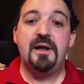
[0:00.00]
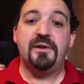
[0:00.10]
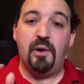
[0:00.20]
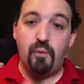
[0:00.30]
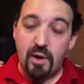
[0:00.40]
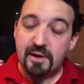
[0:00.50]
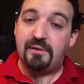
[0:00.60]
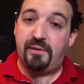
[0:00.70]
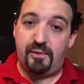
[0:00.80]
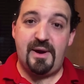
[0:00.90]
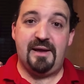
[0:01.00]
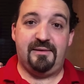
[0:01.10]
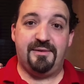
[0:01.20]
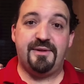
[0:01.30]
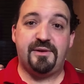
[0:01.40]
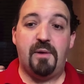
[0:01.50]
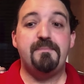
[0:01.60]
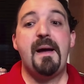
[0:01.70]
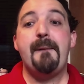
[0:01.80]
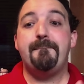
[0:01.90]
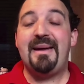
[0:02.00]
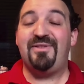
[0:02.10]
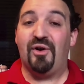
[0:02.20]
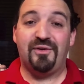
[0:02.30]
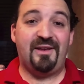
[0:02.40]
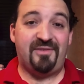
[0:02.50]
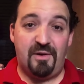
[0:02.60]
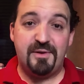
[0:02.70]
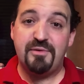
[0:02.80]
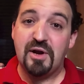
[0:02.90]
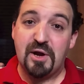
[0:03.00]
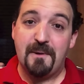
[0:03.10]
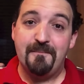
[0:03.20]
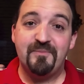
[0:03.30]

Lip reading: The worker thread is stopped, but not the service worker,